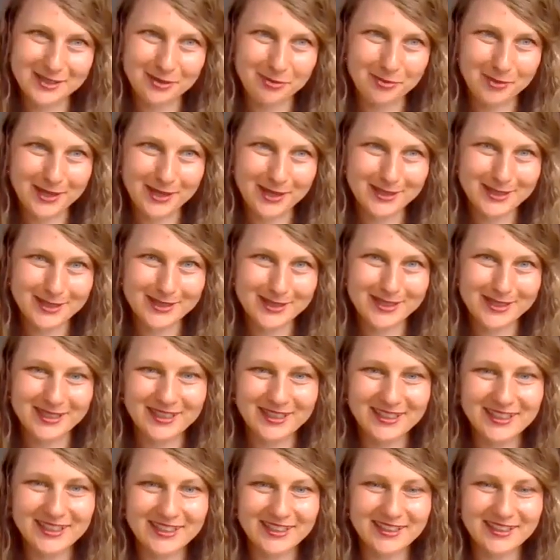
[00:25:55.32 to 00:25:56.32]
so much.
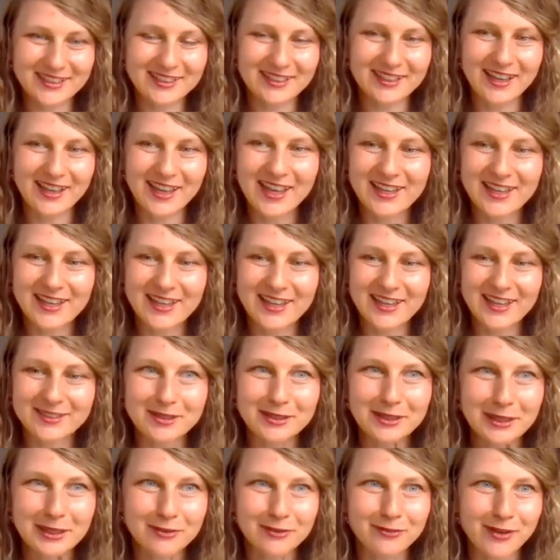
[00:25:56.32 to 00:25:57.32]

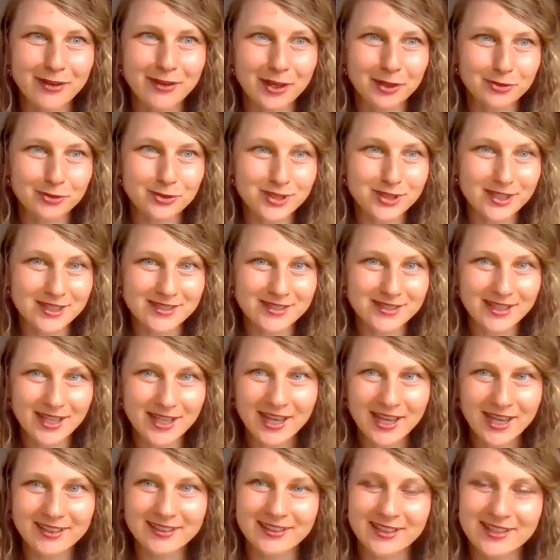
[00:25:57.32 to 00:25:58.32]
And if I could just
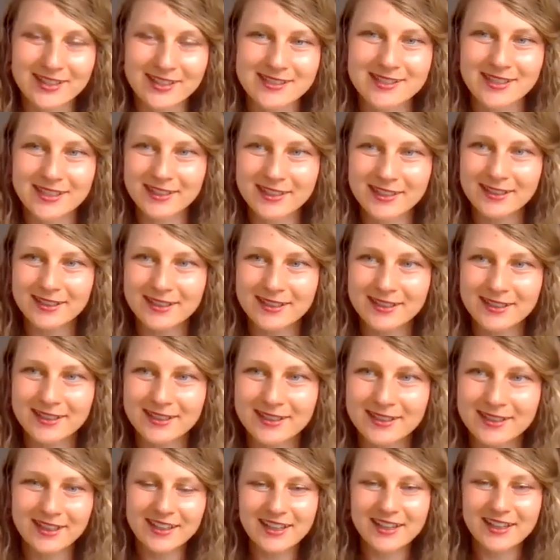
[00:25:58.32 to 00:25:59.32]
add as a
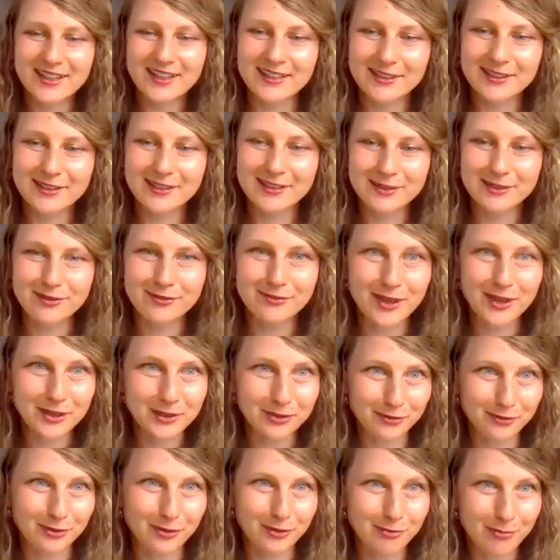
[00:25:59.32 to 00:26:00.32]

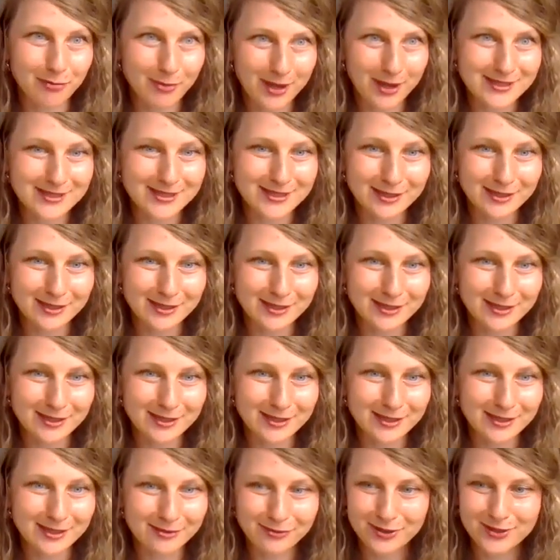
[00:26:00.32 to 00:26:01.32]
thank you from
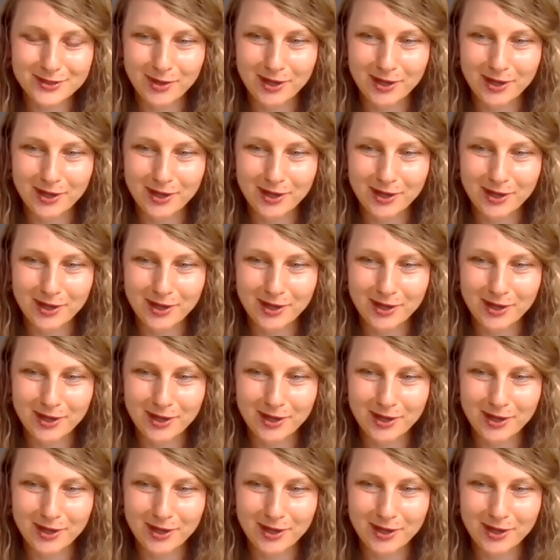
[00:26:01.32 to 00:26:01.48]
myself for this